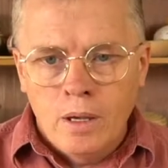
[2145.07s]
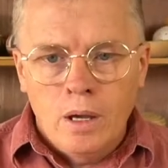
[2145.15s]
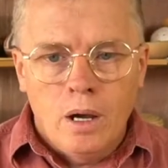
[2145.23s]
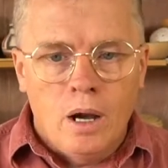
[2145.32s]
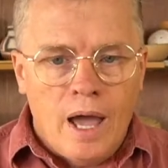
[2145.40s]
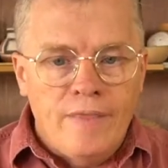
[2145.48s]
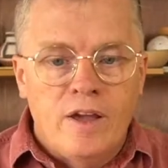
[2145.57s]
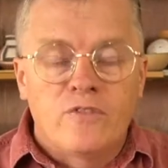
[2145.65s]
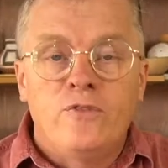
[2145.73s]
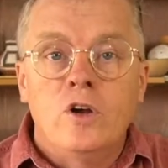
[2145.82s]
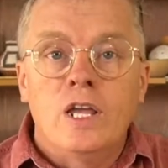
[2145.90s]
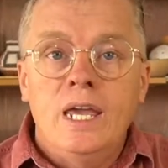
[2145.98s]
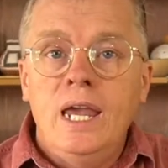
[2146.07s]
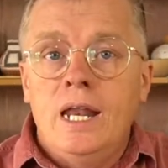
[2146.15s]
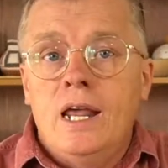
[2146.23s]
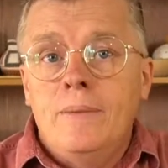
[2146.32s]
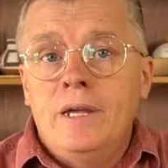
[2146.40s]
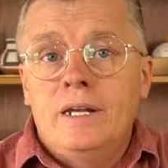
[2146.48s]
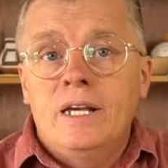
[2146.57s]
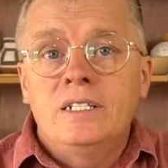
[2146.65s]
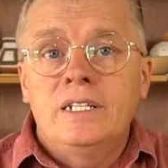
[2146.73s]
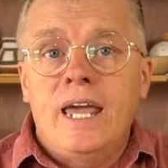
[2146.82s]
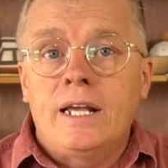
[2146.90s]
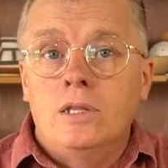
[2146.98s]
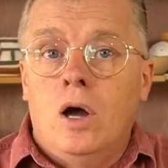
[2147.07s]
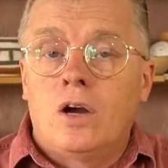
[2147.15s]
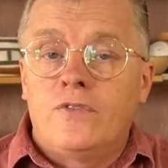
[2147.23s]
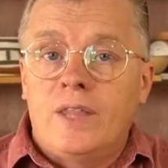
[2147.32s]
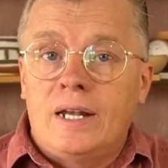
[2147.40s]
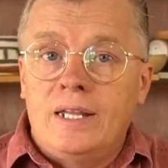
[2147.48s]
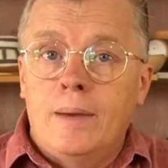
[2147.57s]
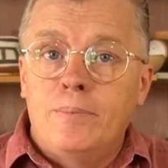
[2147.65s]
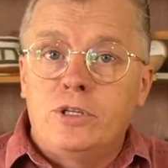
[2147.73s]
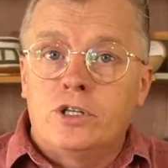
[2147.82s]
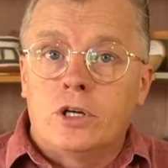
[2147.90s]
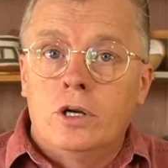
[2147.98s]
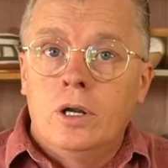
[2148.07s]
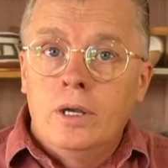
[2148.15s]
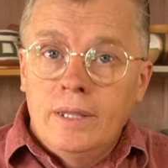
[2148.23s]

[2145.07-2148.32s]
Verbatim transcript: Uh, and they're fully heated. I mean, it doesn't take long for that temperature,